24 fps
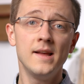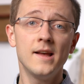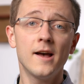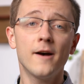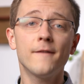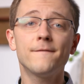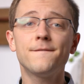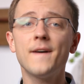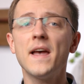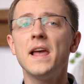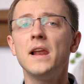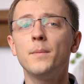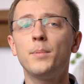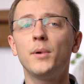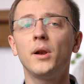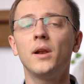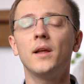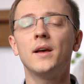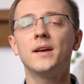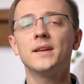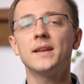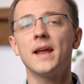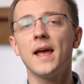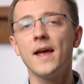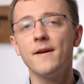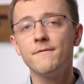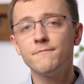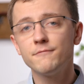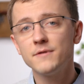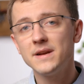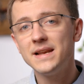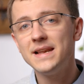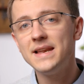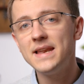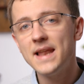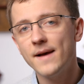available at
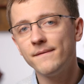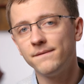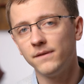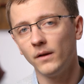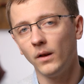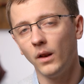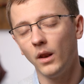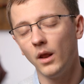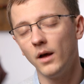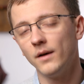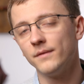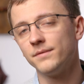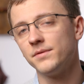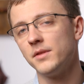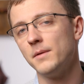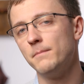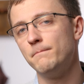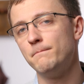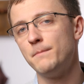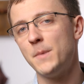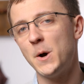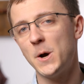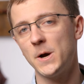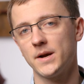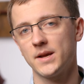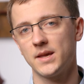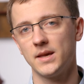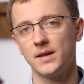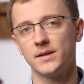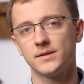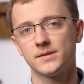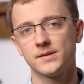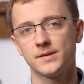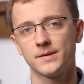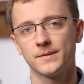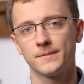every level of the
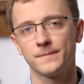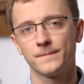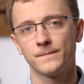market.